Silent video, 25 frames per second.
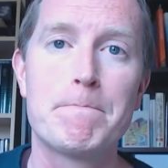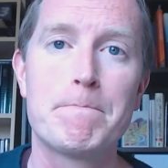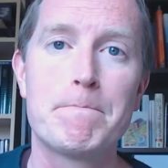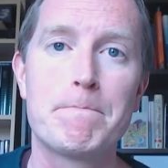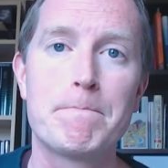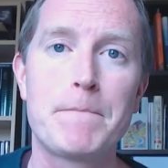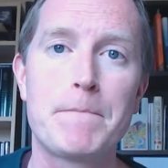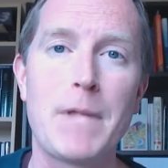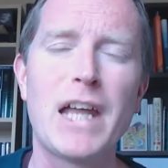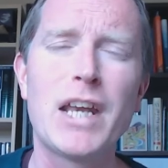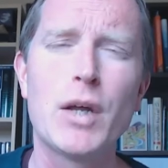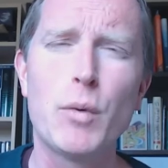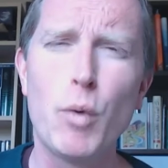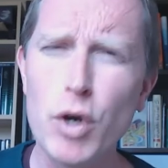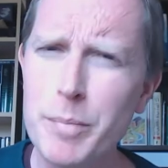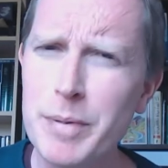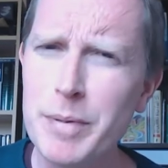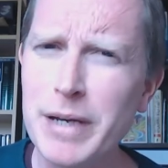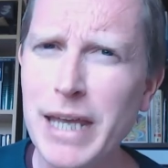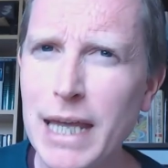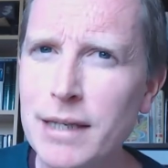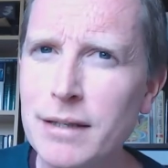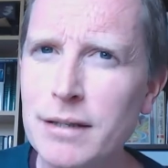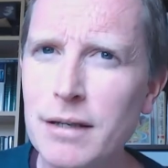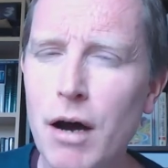And I want to
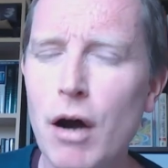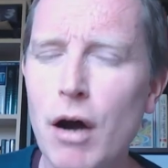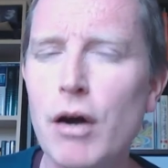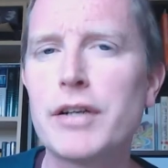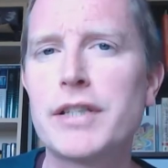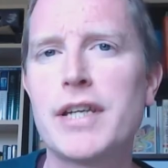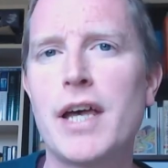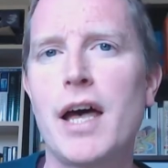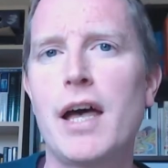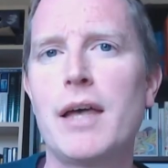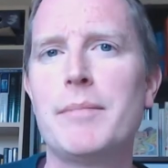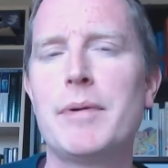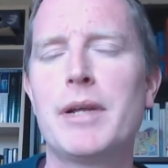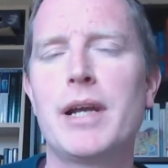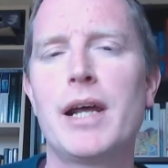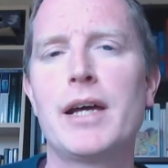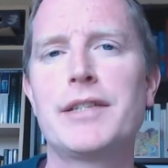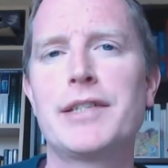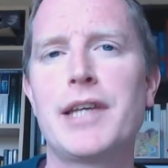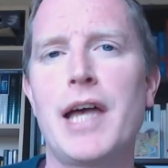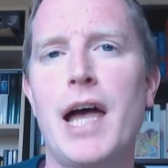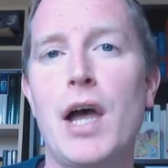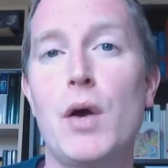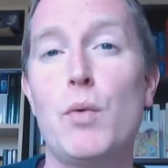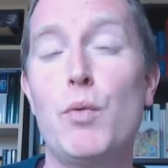begin our time in
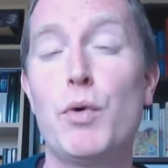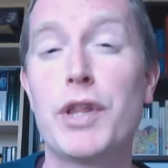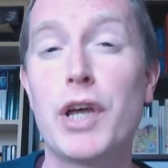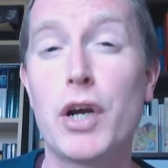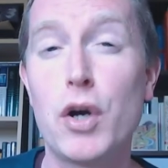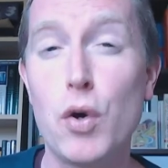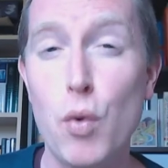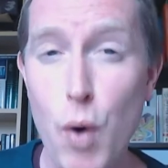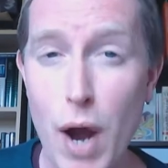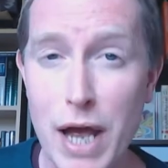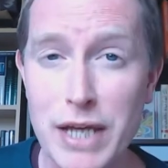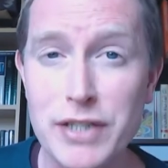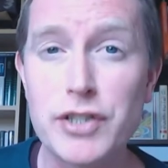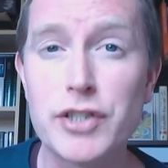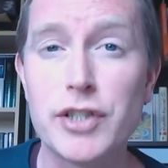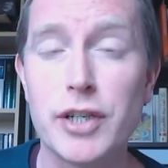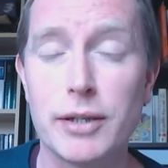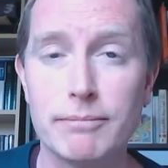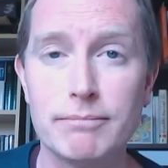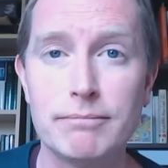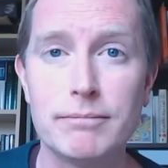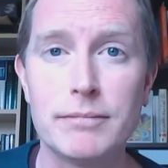Isaiah with a question.